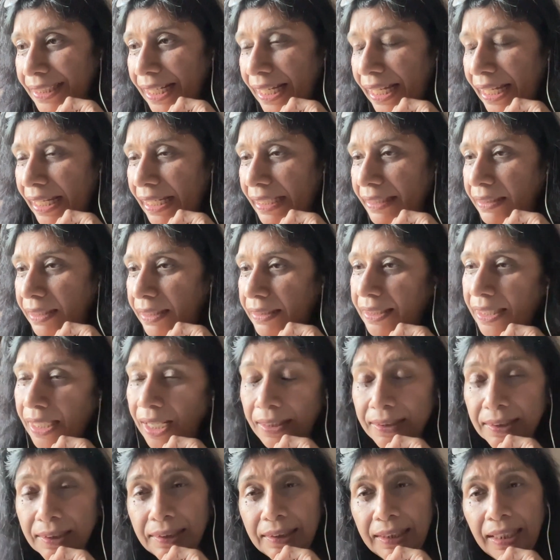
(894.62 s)
And the
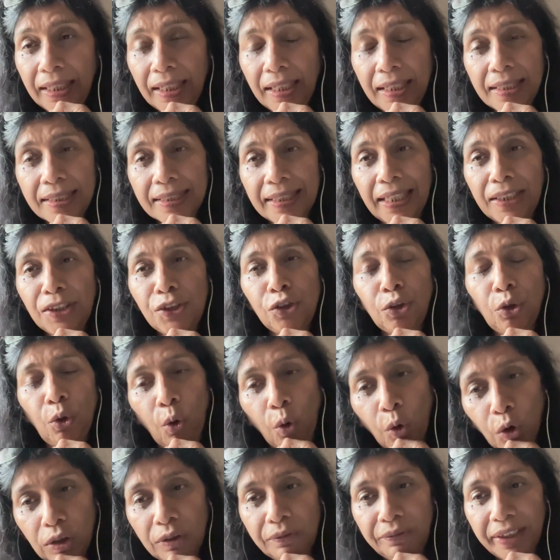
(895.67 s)
other thing is that she
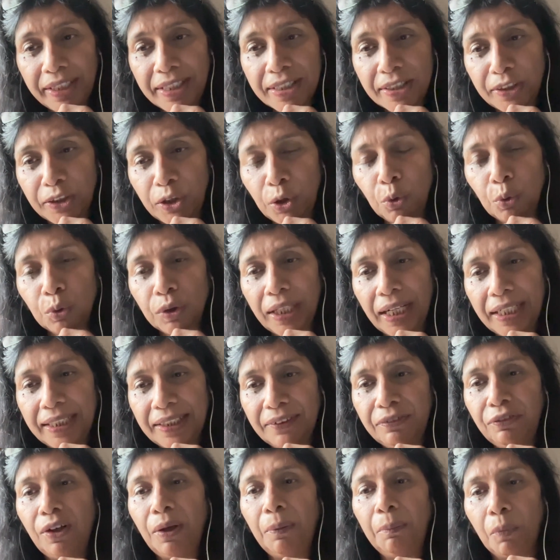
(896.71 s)
always knew that
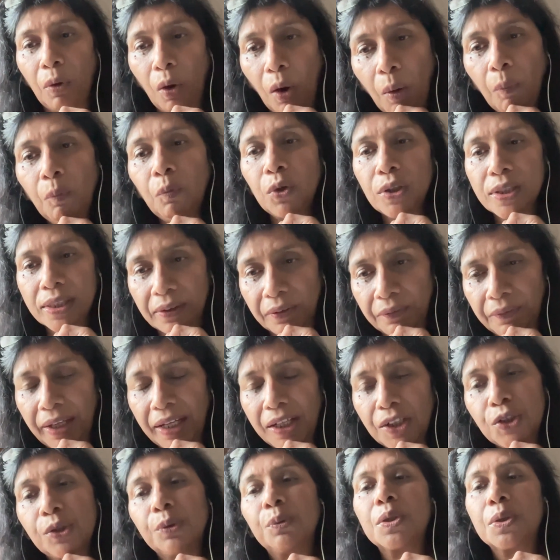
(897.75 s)
if her mom was away,
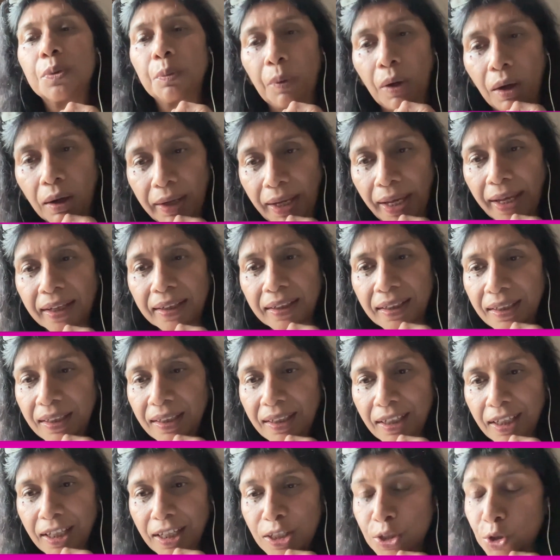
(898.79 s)
she was working.
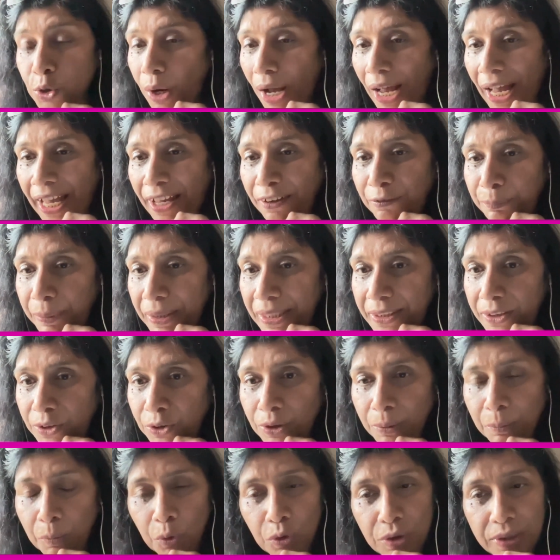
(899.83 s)
So I have been to
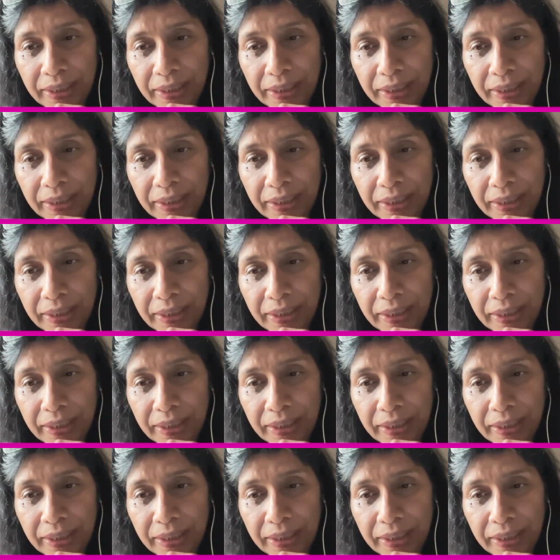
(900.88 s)
the most